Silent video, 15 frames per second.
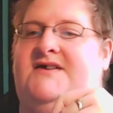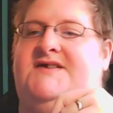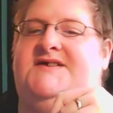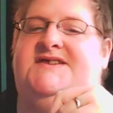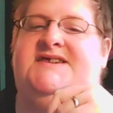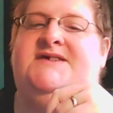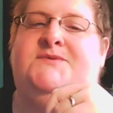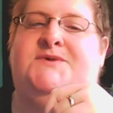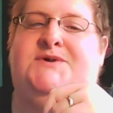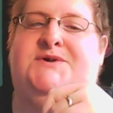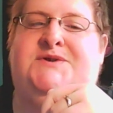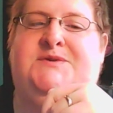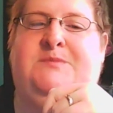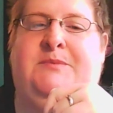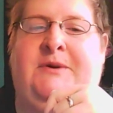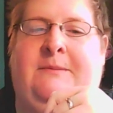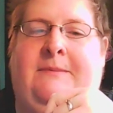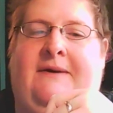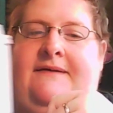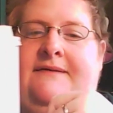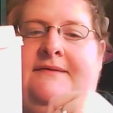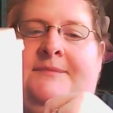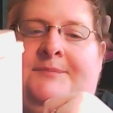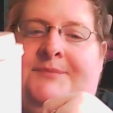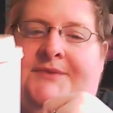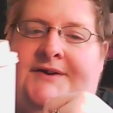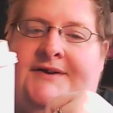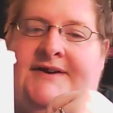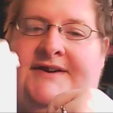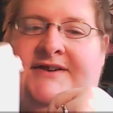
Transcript: Silver's book pile. All right,